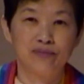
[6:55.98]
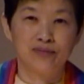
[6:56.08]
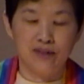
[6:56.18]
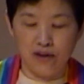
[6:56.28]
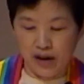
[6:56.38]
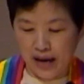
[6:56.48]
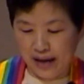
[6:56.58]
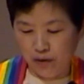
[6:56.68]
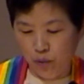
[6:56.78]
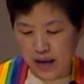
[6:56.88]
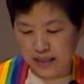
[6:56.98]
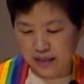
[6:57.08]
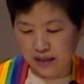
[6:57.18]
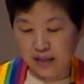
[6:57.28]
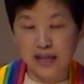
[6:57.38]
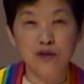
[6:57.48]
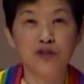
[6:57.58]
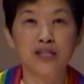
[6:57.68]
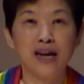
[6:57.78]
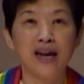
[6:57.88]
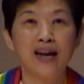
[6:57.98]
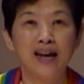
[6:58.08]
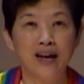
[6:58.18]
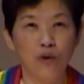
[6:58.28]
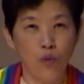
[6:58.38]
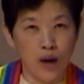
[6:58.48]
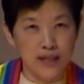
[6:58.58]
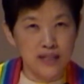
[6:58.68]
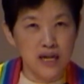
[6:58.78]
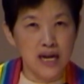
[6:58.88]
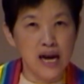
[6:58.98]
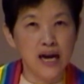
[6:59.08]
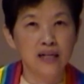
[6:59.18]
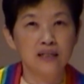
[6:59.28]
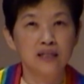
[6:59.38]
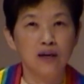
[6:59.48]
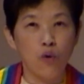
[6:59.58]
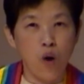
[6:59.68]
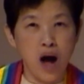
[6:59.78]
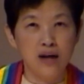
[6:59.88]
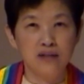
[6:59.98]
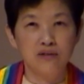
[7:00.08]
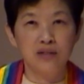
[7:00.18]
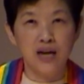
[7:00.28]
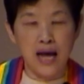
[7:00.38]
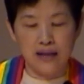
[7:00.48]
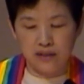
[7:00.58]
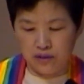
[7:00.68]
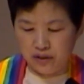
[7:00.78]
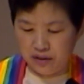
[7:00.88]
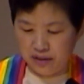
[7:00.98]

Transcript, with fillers: Okay, West, can you say Wesleyan quadrilateral?